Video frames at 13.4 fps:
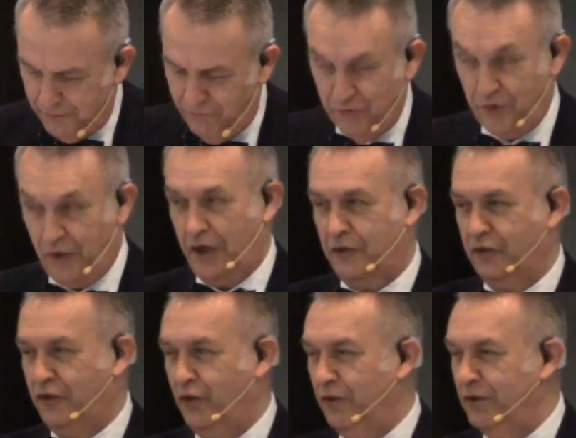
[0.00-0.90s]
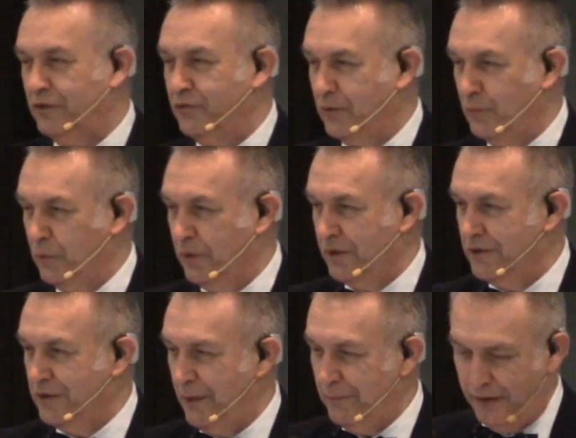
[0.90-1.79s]
For our goals for
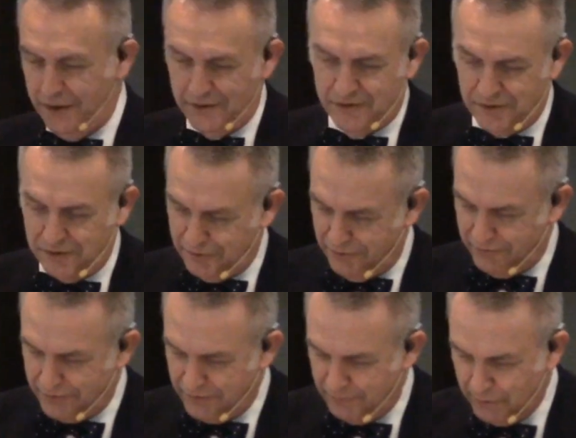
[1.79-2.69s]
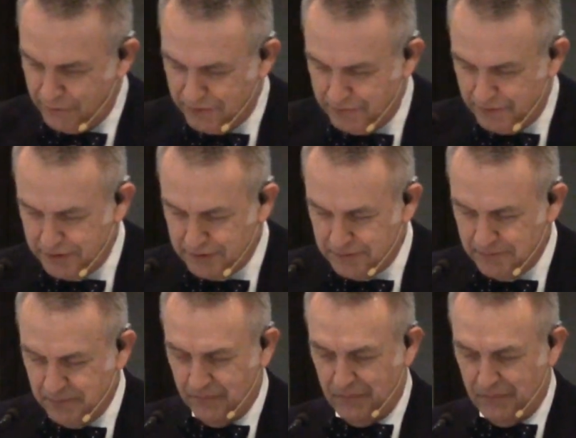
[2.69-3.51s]
world domination are over, most of us.